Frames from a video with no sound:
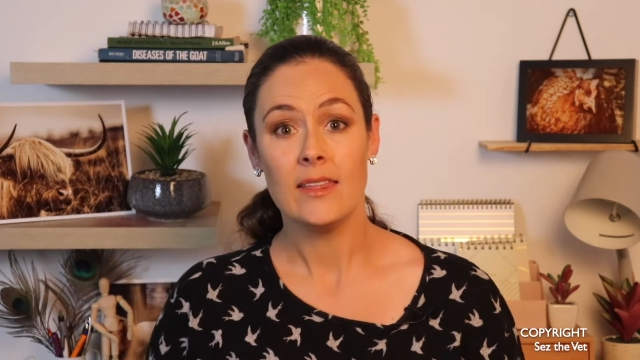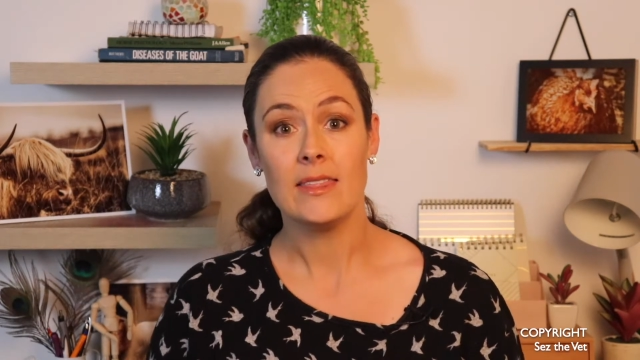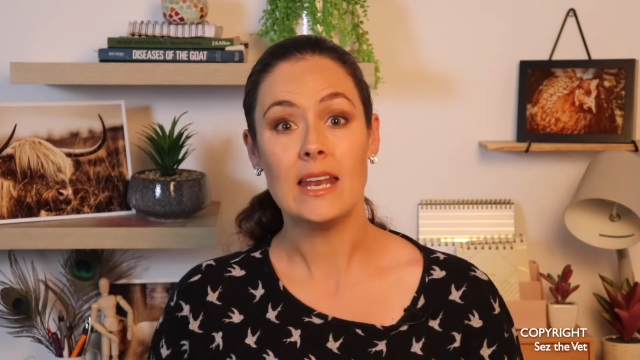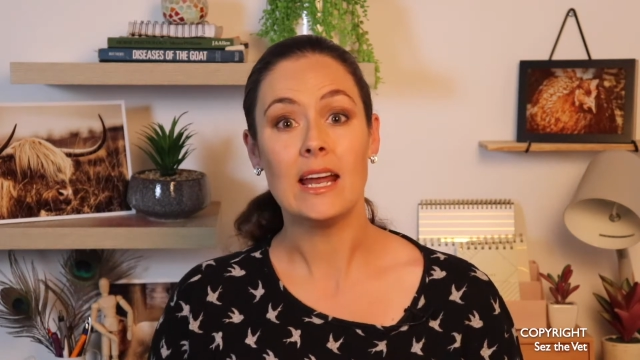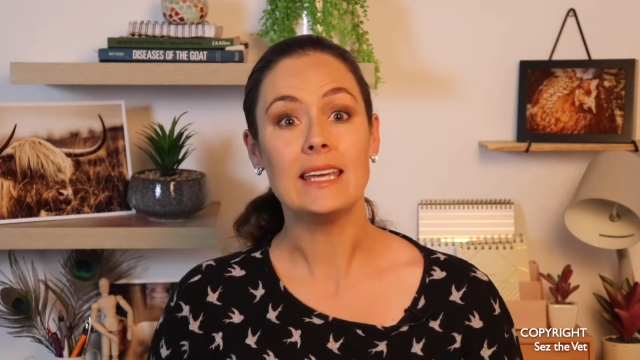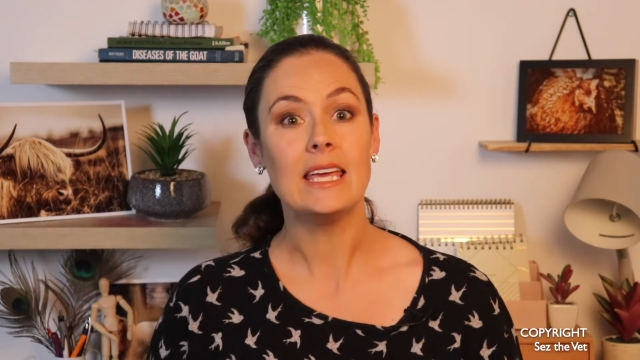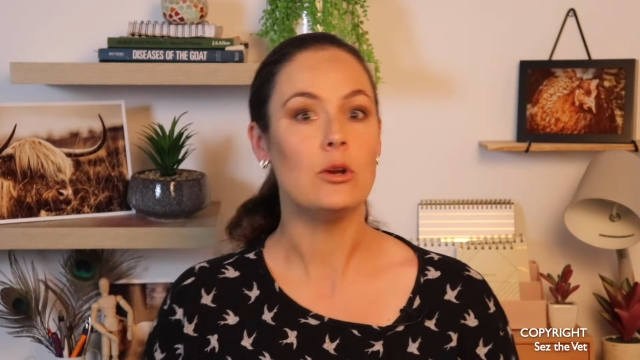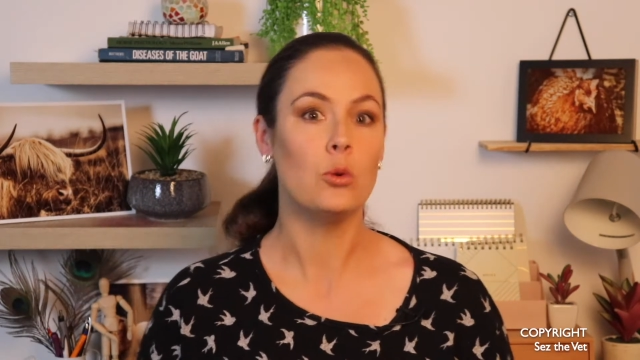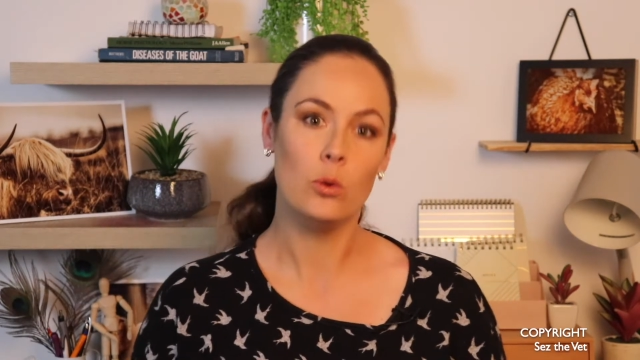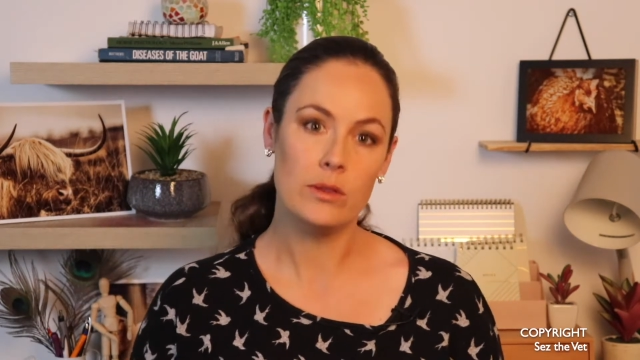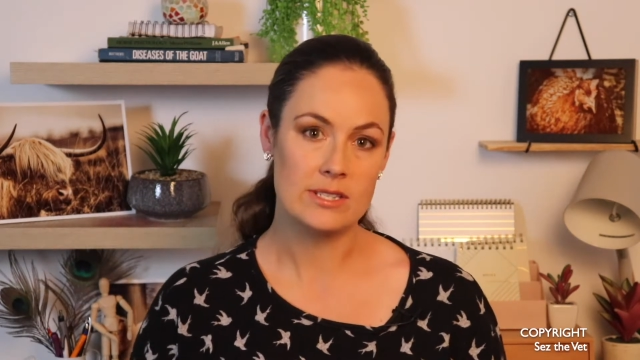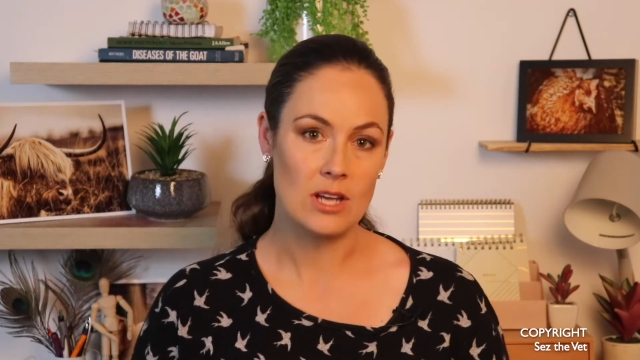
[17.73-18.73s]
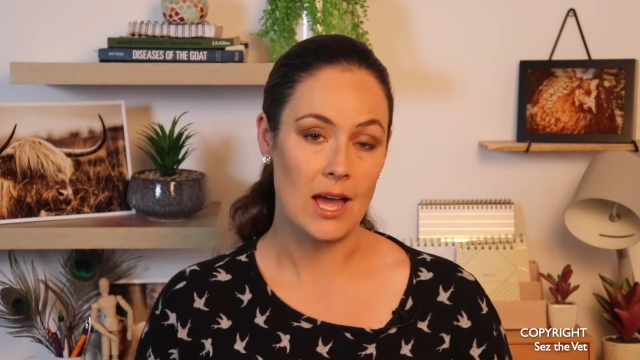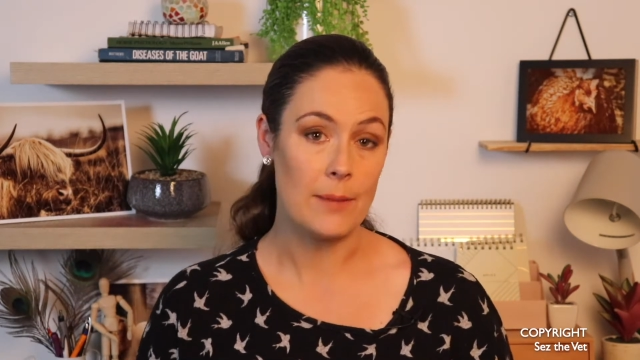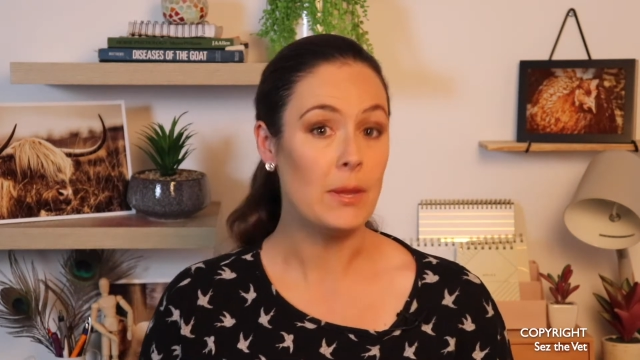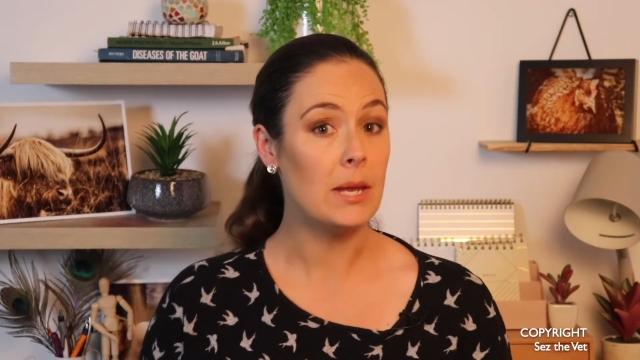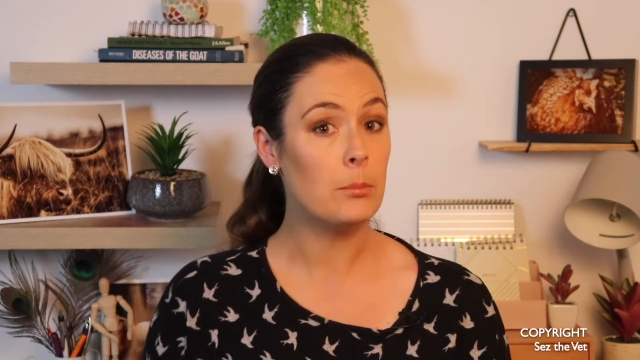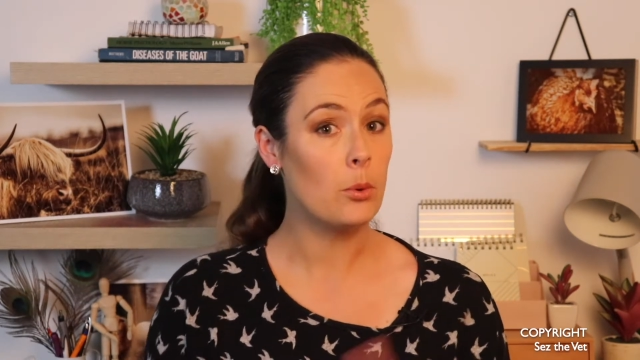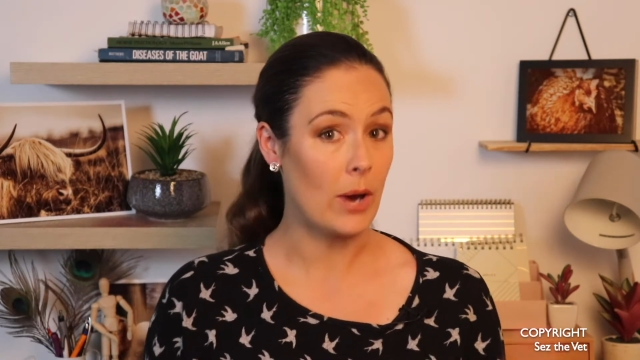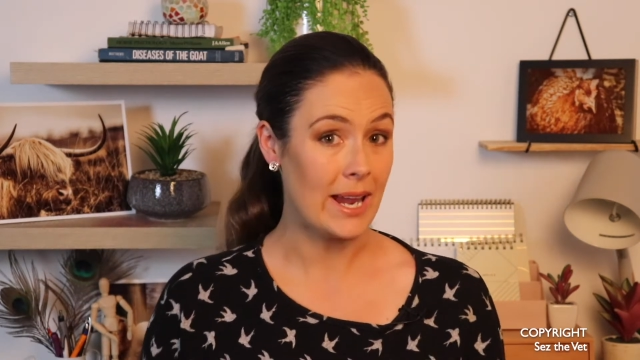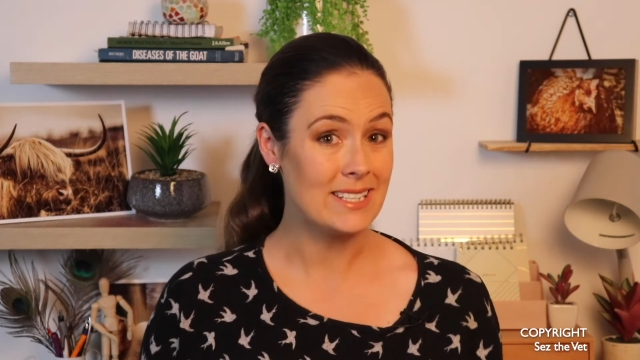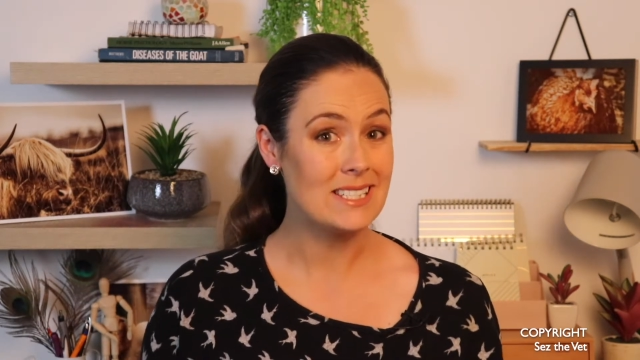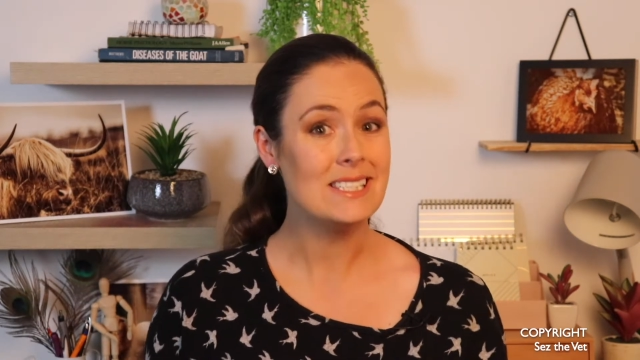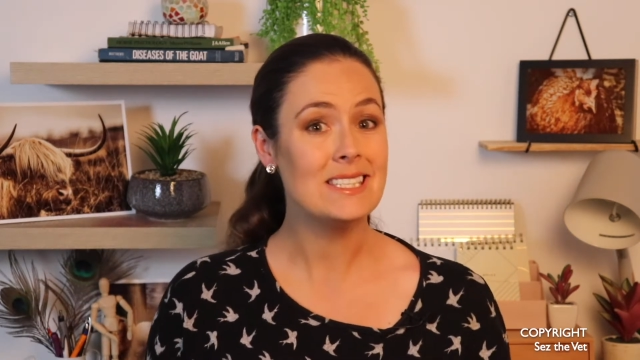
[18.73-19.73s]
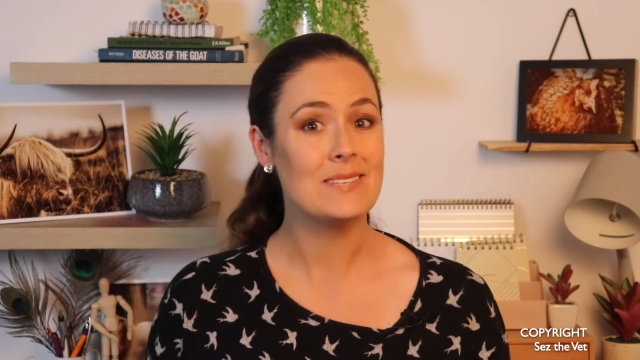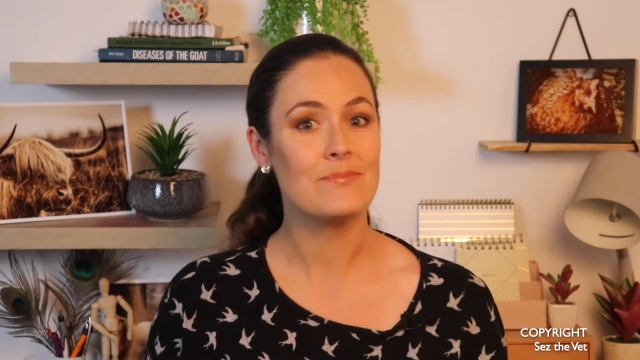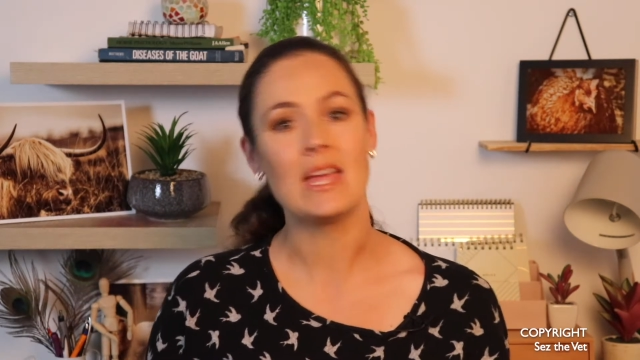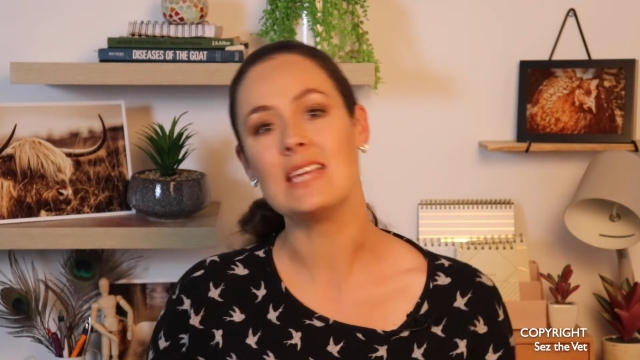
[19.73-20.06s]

that I get all the time in practice